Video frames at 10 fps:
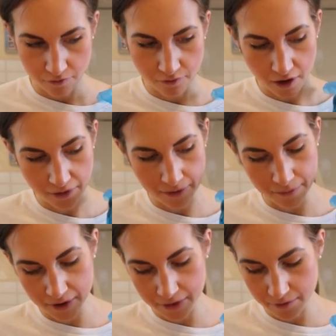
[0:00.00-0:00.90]
rather than
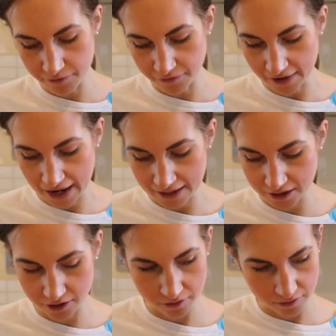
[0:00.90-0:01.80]
putting them
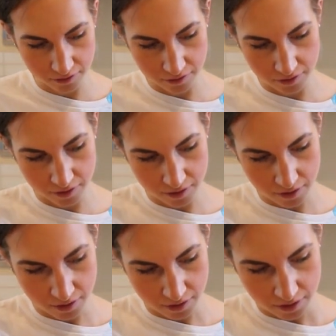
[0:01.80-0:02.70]
flat.
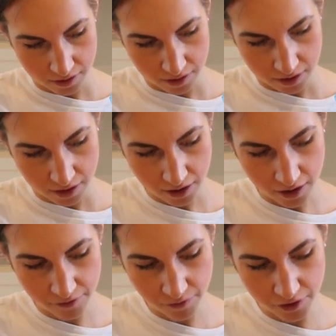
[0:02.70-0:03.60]
You
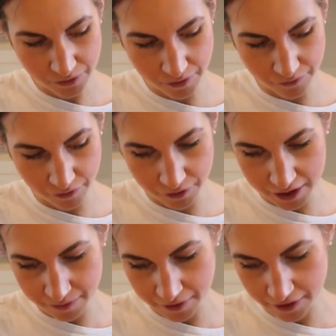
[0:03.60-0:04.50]
kind of want to
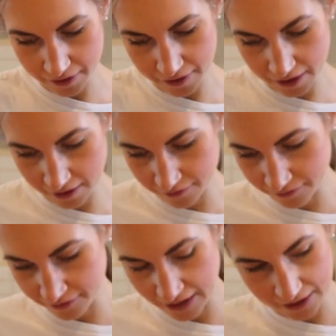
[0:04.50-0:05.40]
avoid putting things
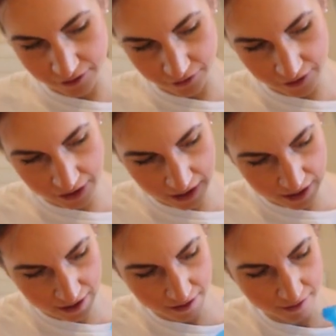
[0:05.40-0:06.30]
flat on the
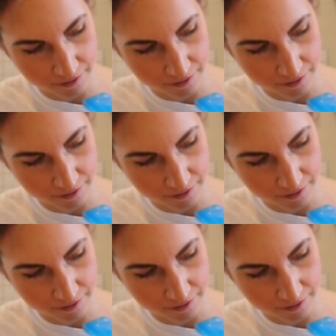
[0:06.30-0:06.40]
cake.